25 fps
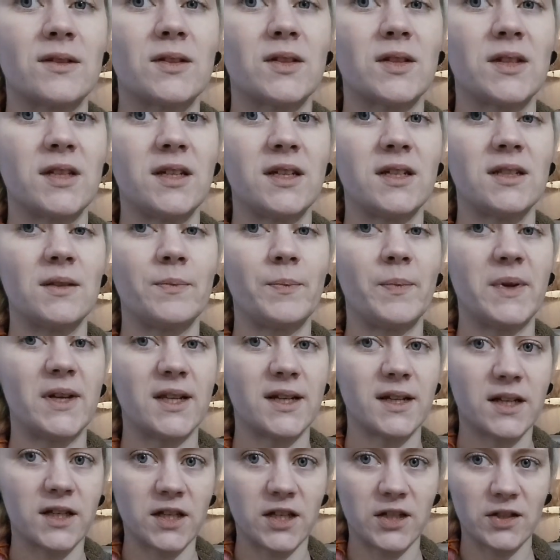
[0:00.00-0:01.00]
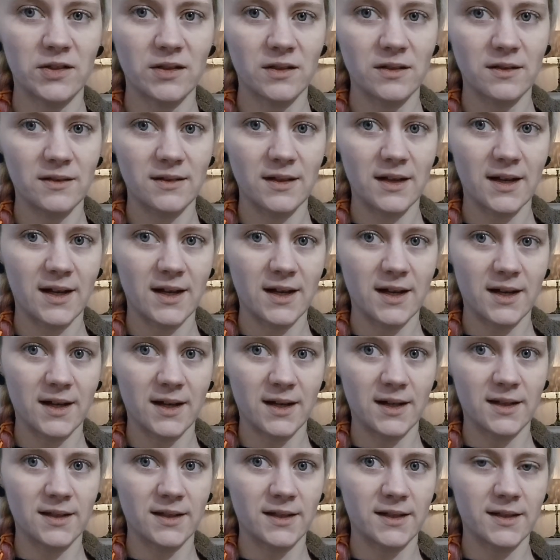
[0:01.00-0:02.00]
Tin Pergint
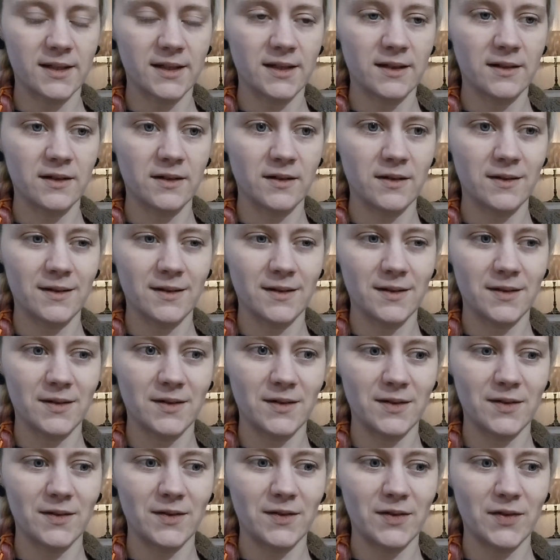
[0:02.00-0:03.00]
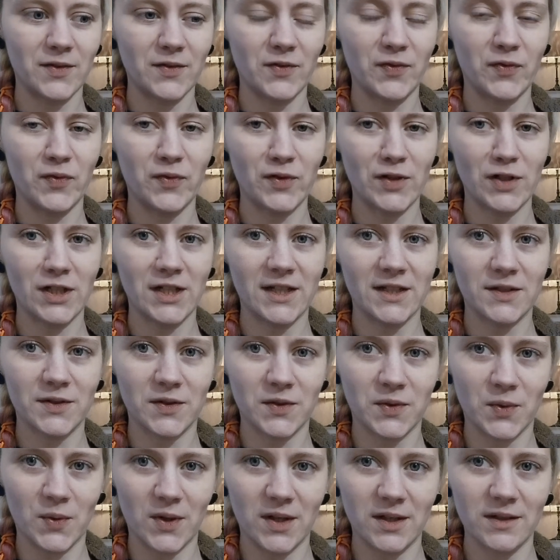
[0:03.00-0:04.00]
and
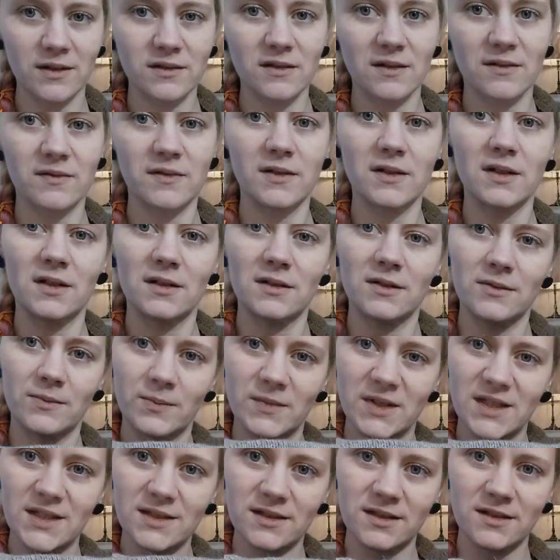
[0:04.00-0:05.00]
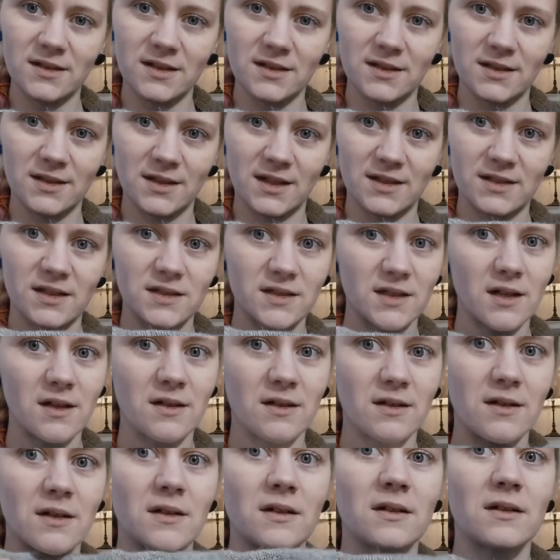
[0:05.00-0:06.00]
Följetråd from Sundas
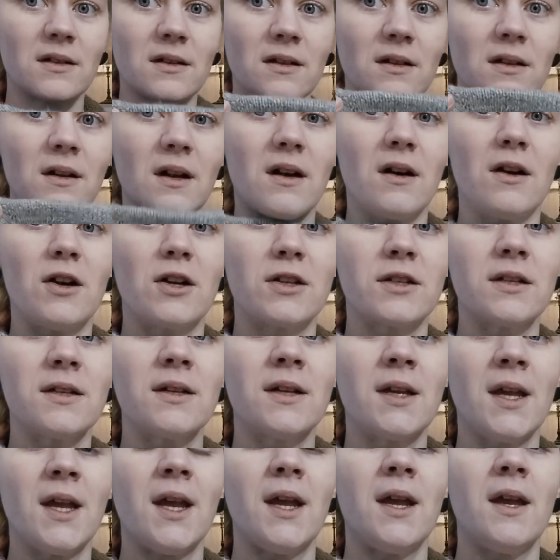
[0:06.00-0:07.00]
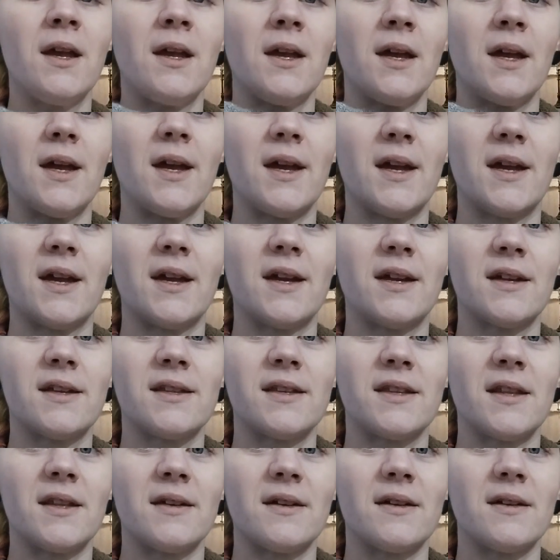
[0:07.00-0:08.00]
Garn.
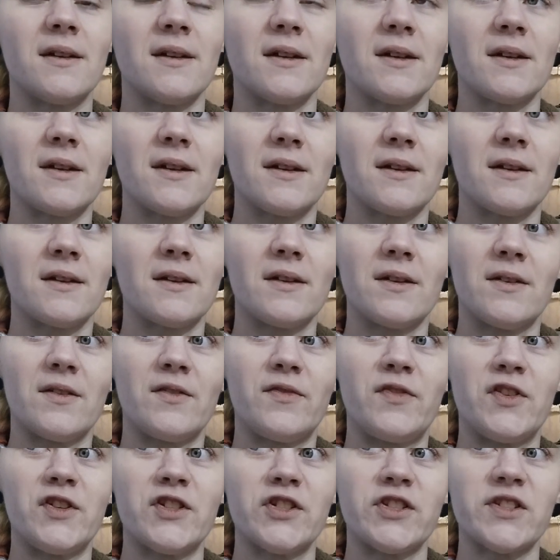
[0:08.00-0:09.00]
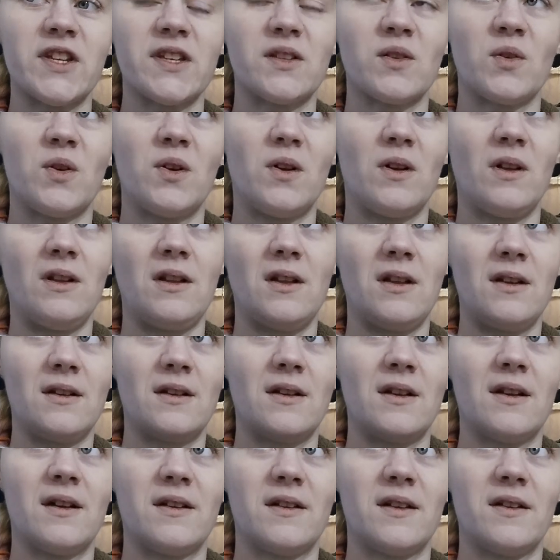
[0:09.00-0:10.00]
And first of all,
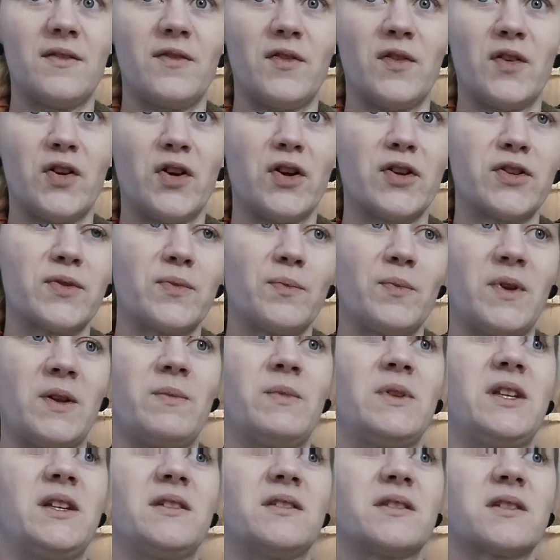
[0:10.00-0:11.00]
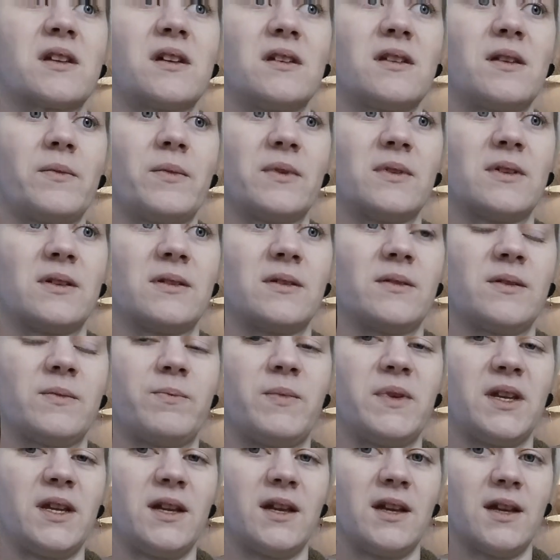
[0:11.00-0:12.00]
I thought maybe this is gonna
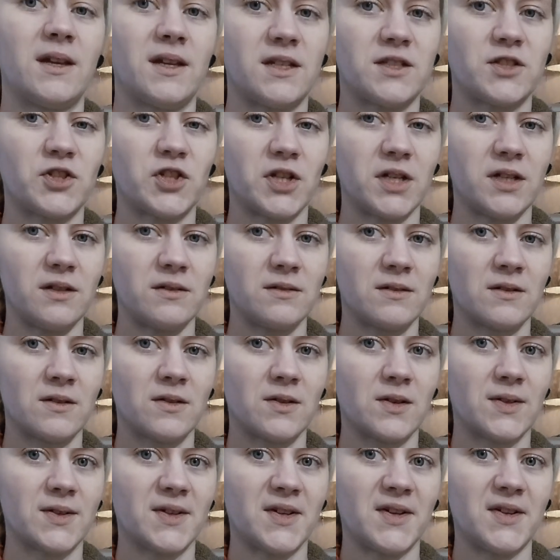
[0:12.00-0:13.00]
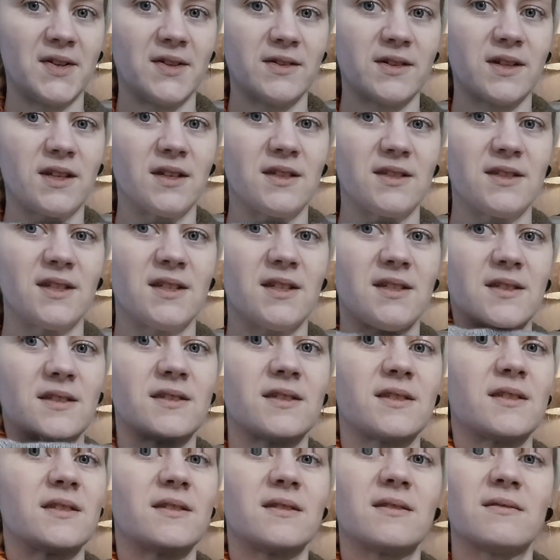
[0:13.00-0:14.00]
be itchy on her because
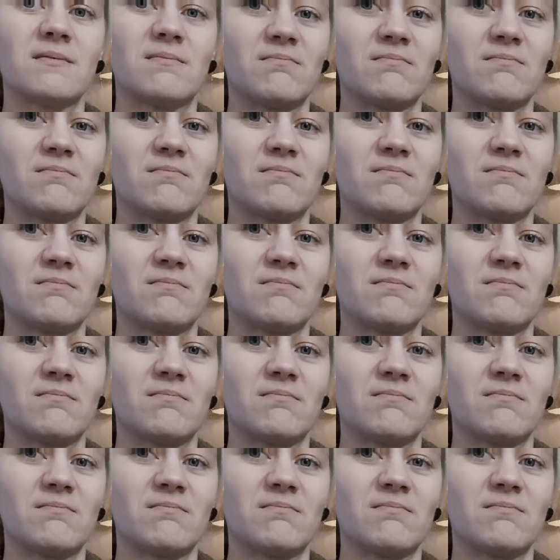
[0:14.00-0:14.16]
it's